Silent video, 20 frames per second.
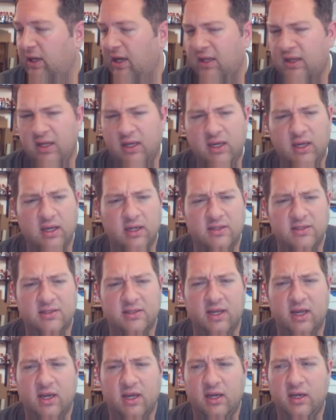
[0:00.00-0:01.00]
I think he had
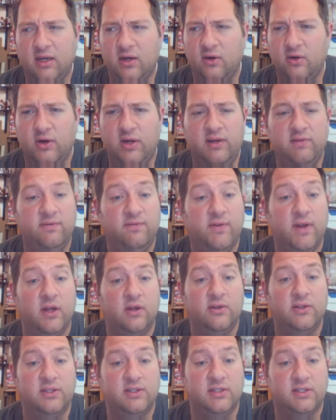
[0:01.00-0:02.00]
signed, or he
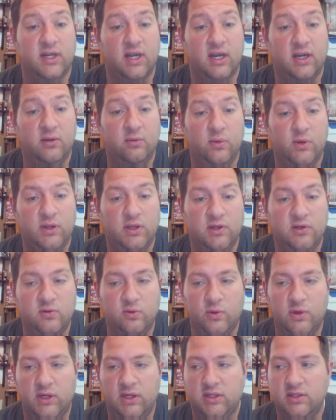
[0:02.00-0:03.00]
failed to sign with the
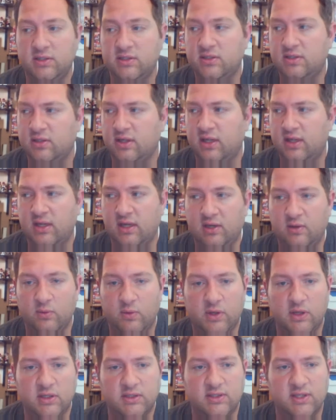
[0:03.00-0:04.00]
Twins. I think it
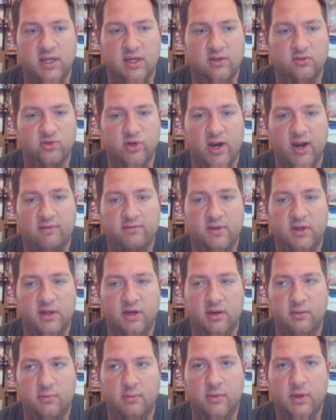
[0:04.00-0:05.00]
was. They had drafted
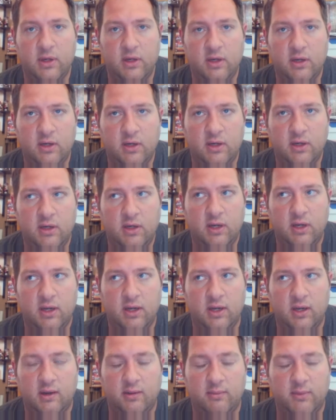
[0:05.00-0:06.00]
him.
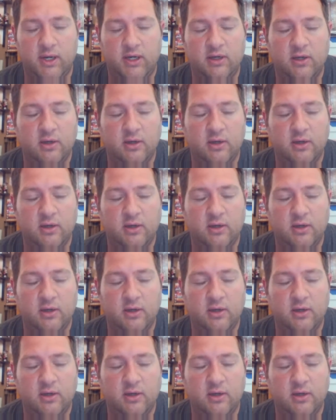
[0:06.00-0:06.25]
I